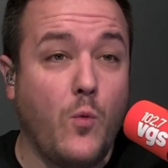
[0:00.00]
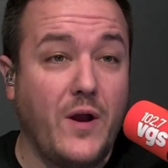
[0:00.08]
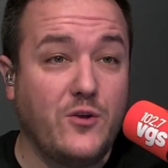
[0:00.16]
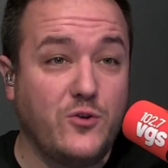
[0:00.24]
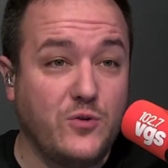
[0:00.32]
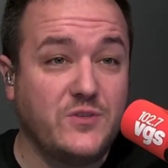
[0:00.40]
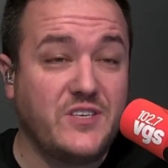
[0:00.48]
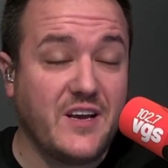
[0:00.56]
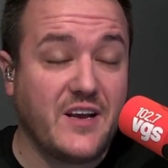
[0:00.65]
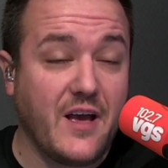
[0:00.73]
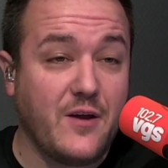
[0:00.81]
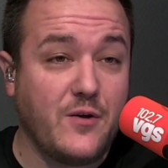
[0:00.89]
When you do see
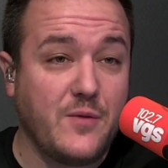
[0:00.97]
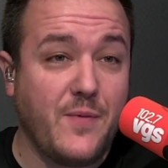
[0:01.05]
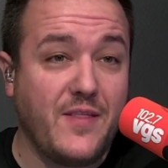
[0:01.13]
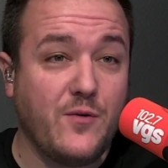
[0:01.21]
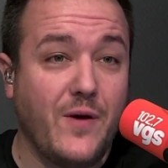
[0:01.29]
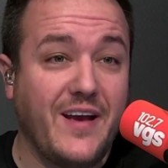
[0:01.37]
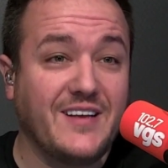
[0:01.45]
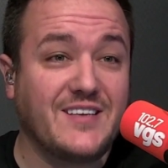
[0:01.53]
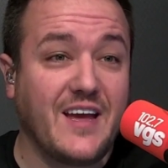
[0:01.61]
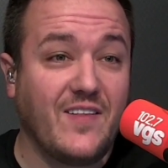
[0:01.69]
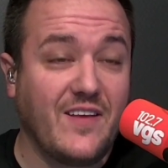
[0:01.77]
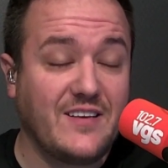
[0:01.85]
a coyote, by the way, it's
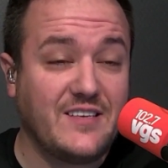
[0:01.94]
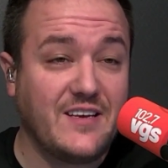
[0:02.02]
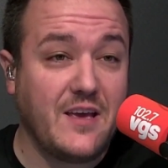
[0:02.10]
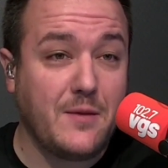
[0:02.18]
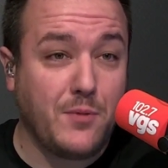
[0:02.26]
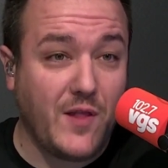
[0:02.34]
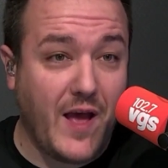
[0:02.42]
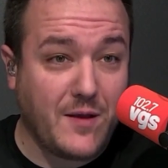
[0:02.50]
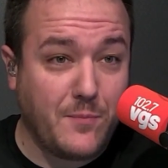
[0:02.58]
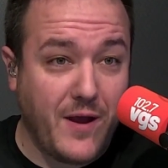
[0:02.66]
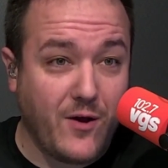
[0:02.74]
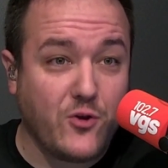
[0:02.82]
kind of like seeing a
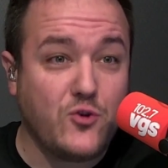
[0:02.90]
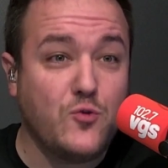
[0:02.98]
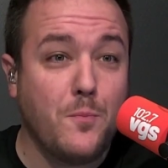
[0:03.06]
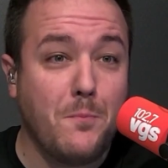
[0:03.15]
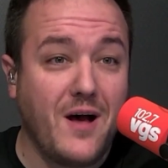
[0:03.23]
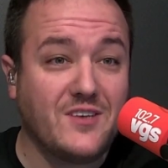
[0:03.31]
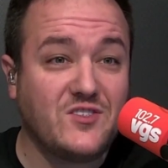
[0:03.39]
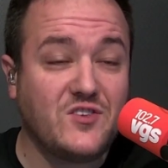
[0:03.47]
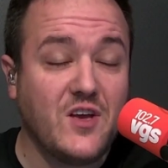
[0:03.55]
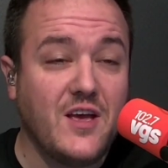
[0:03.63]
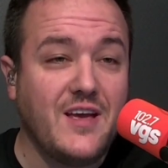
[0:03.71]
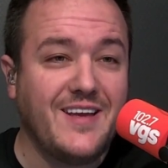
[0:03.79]
black bear. You
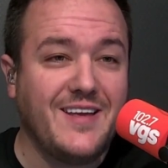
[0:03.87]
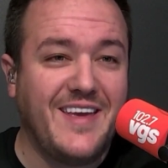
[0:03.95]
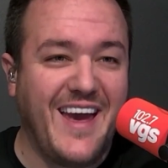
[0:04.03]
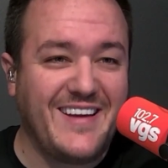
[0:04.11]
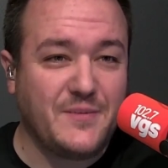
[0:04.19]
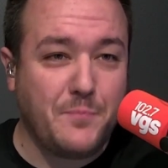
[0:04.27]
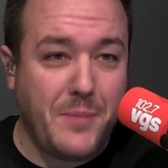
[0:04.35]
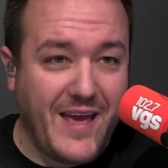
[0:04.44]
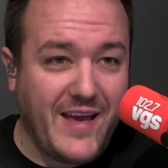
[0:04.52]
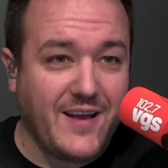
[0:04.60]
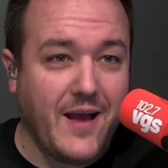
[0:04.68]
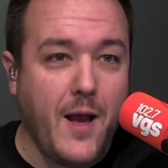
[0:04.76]
must get
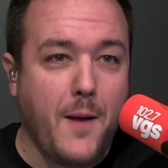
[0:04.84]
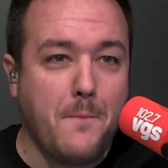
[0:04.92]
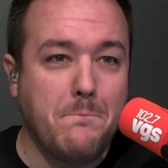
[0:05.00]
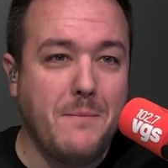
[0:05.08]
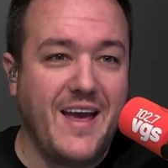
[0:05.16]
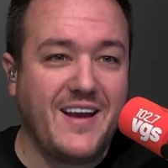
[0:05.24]
big, make